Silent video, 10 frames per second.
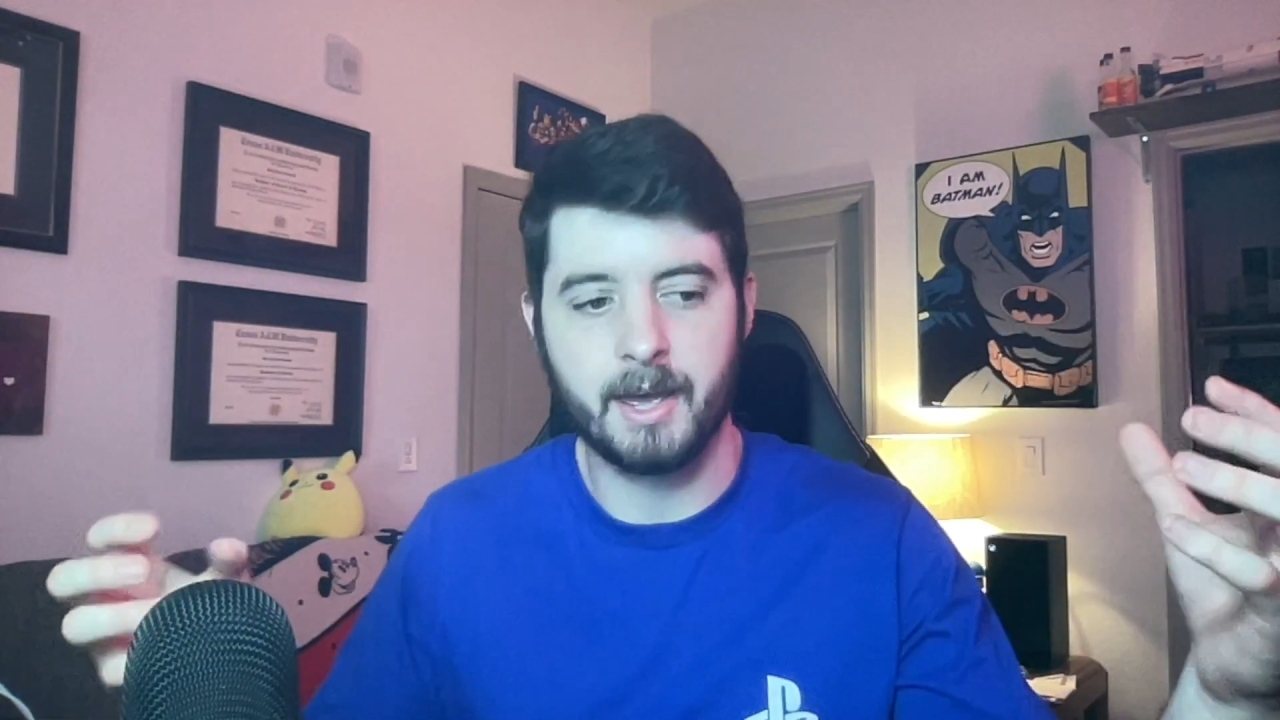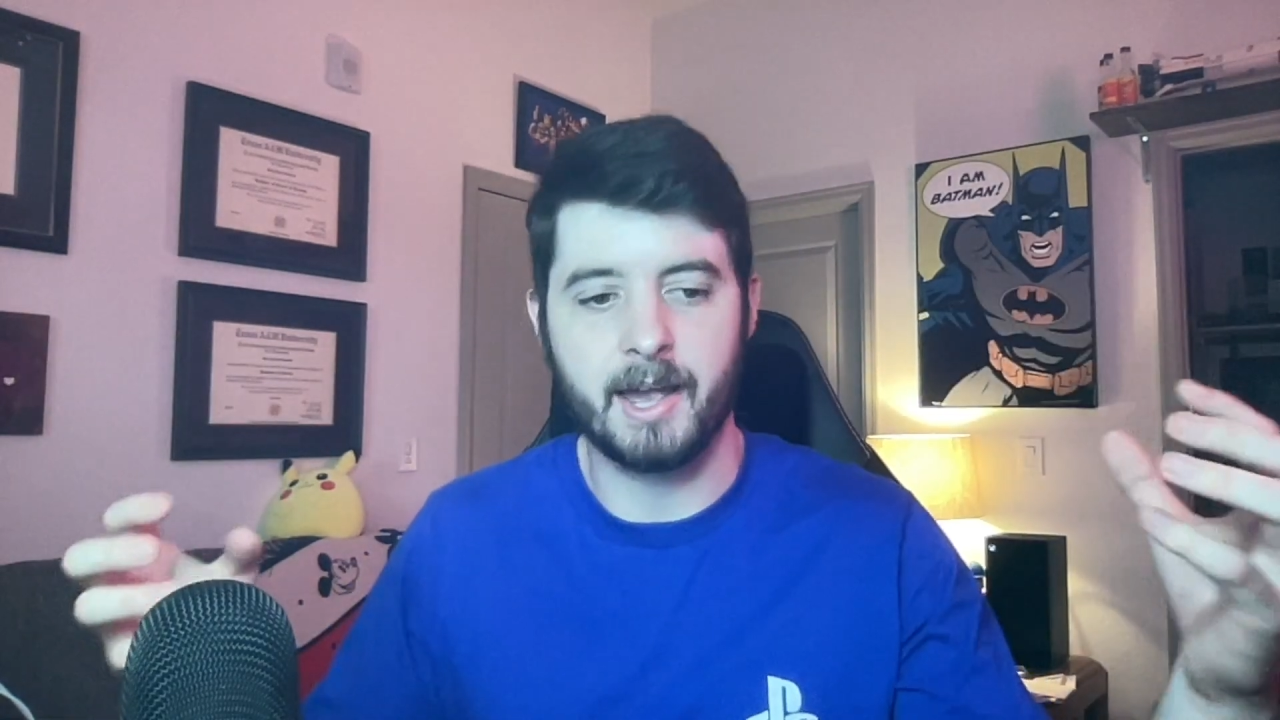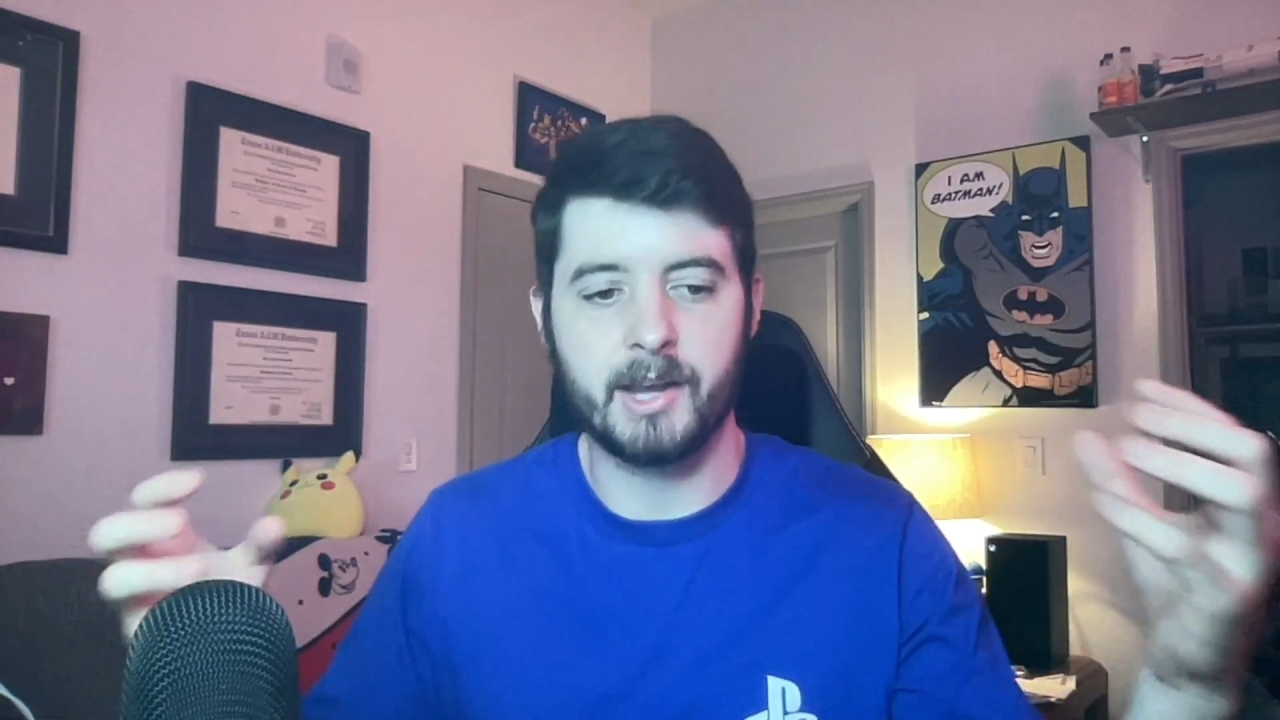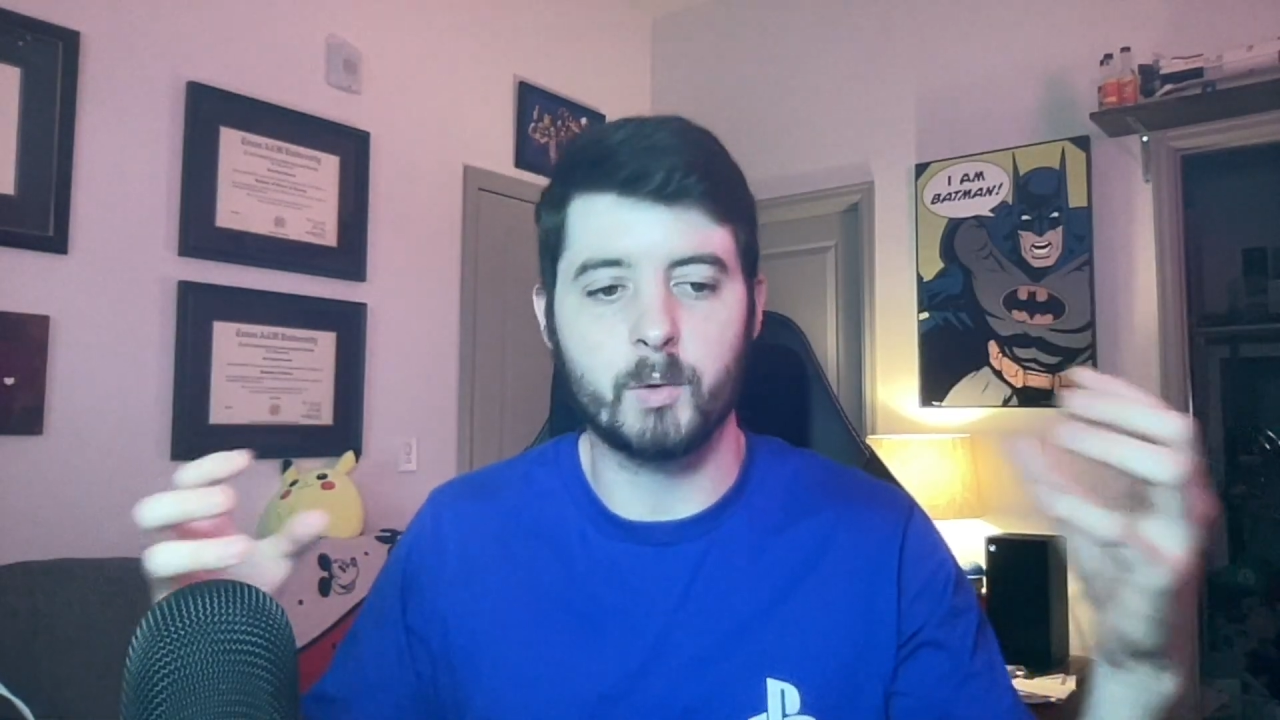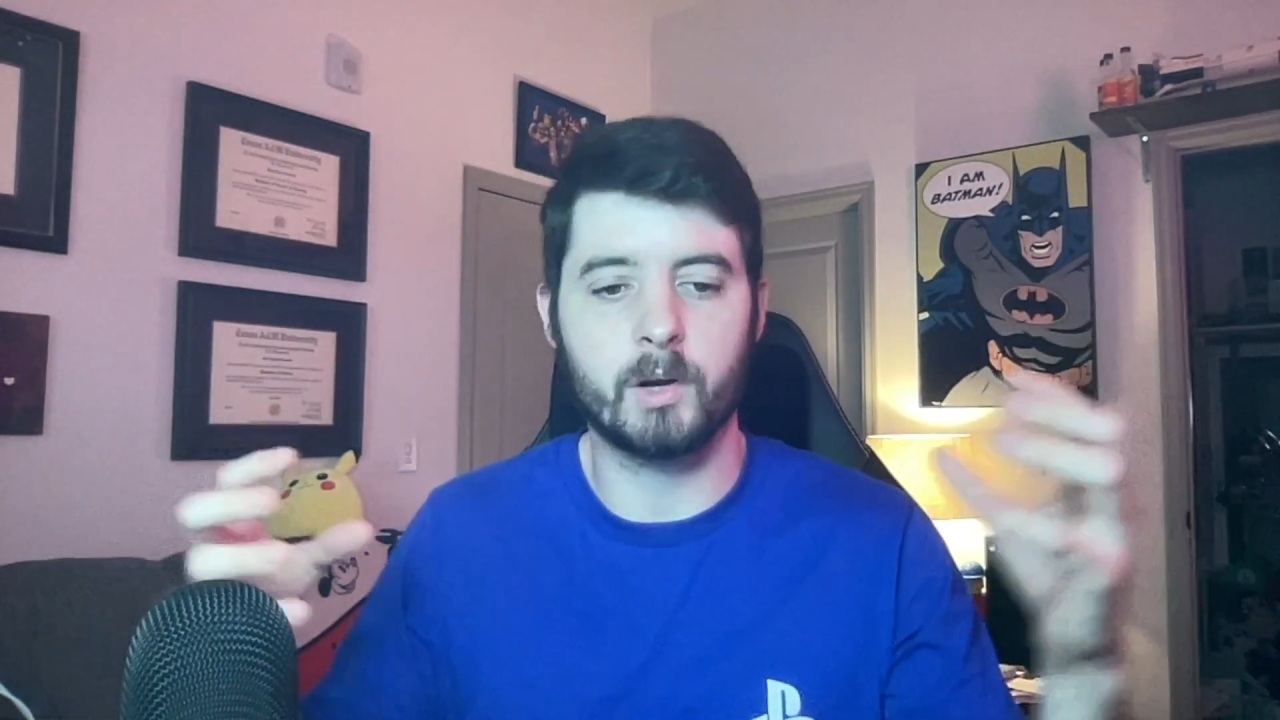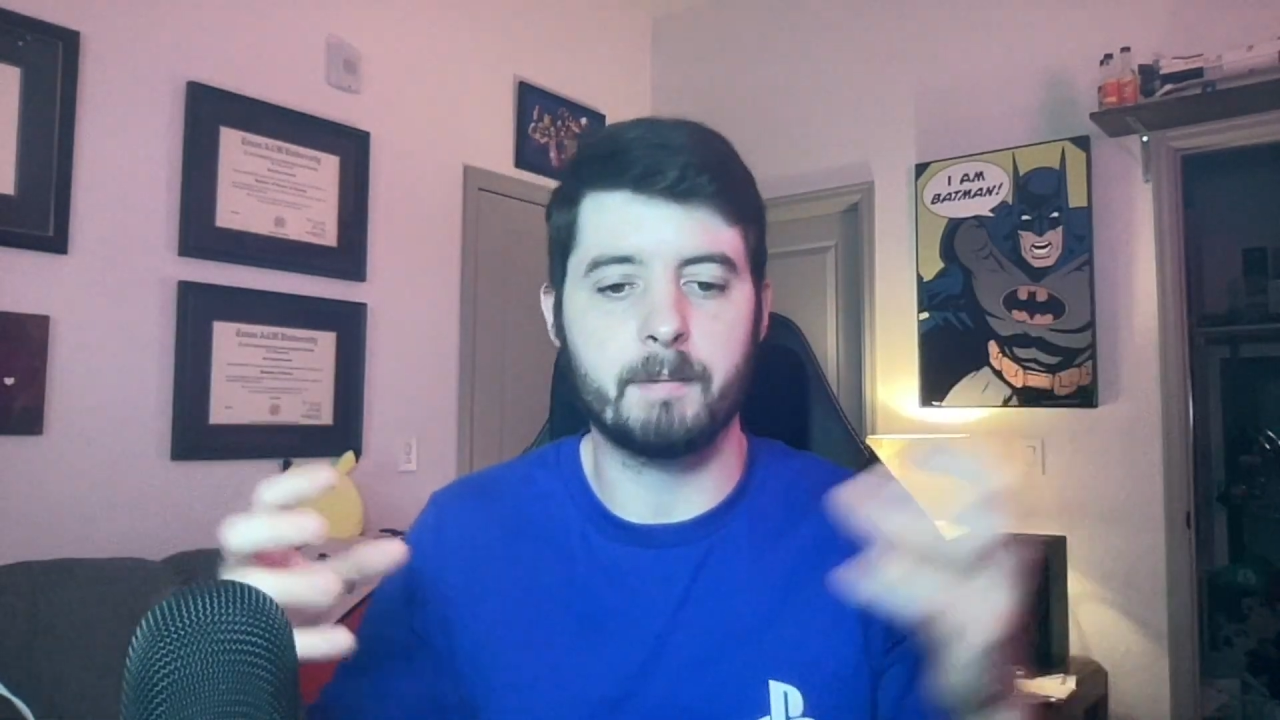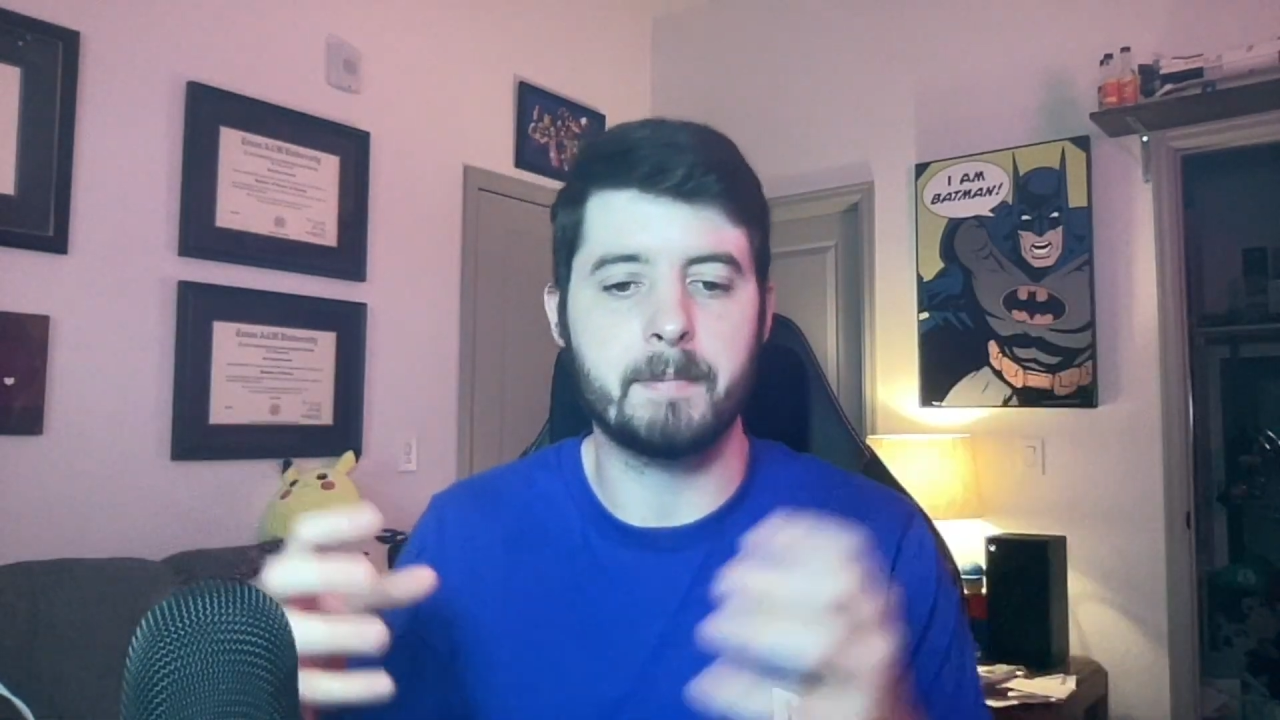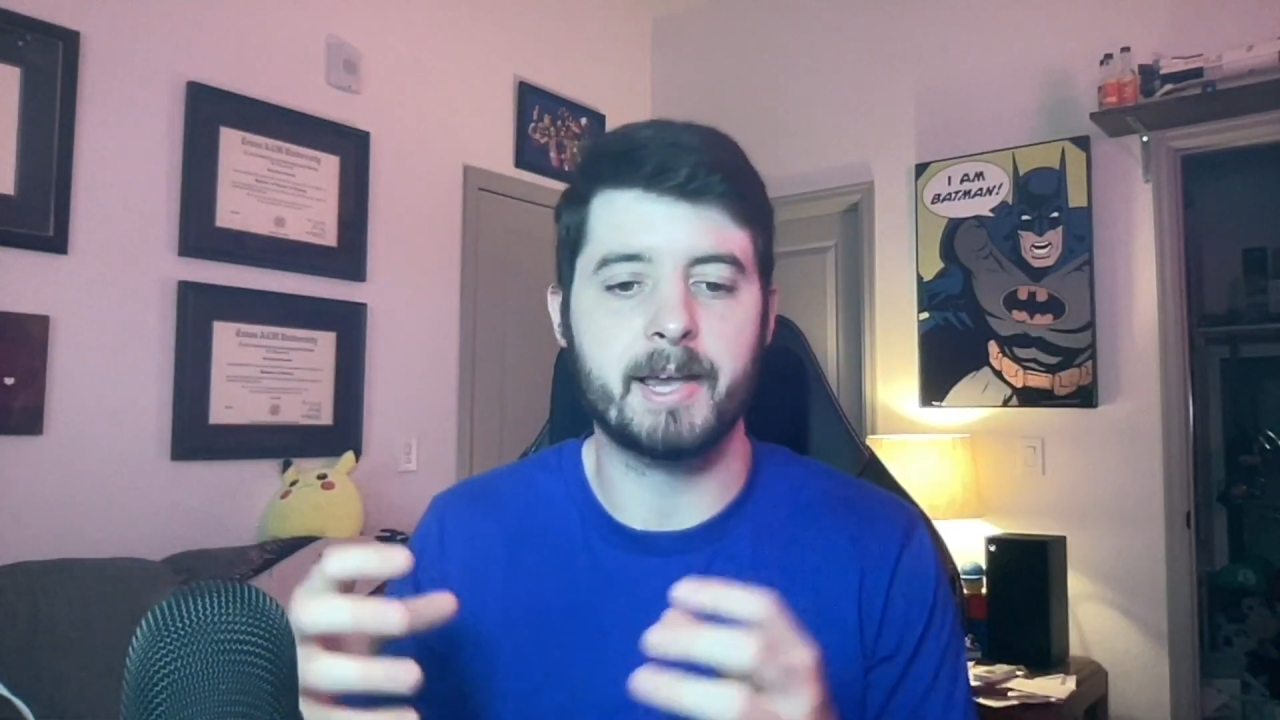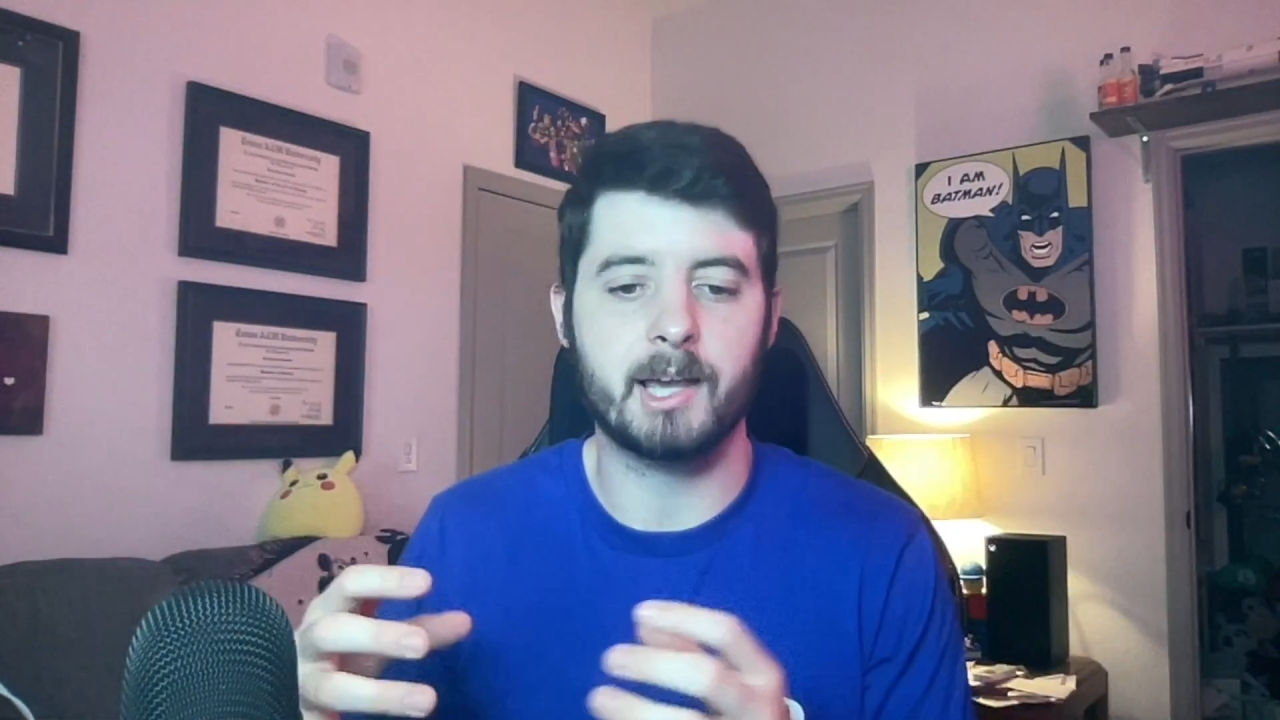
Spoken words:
and you want to make